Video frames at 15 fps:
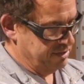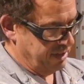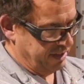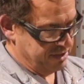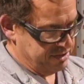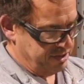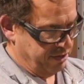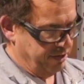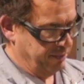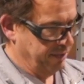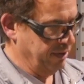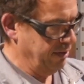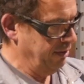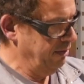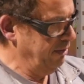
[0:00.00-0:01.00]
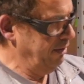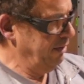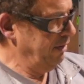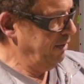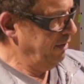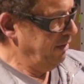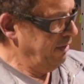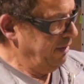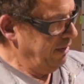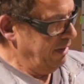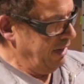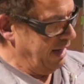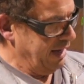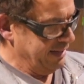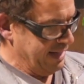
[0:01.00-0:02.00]
It's like a steering wheel.
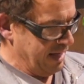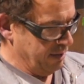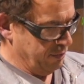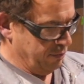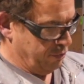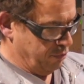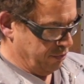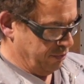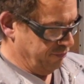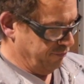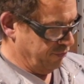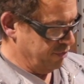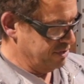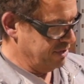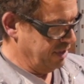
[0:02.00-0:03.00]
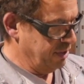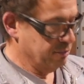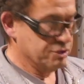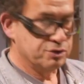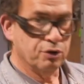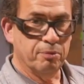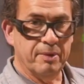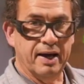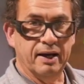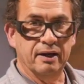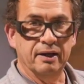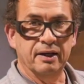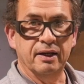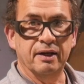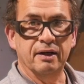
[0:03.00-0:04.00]
And that, unfortunately, was so
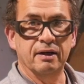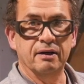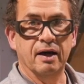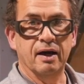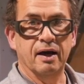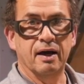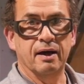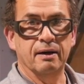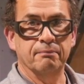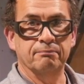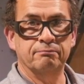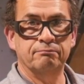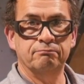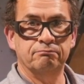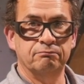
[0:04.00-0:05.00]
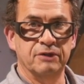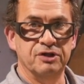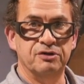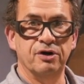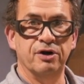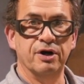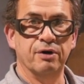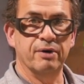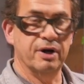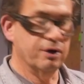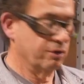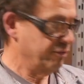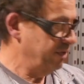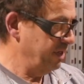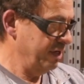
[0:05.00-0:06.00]
badly
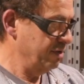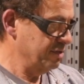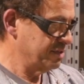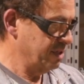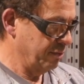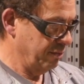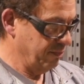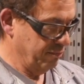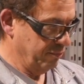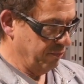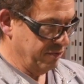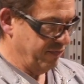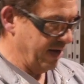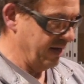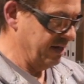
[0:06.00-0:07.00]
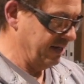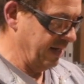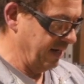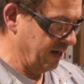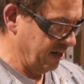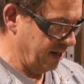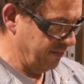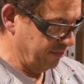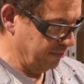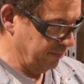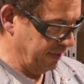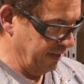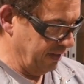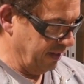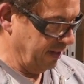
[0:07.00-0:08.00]
deteriorated over the years that we've had to take it off
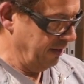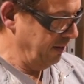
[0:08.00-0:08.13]
completely.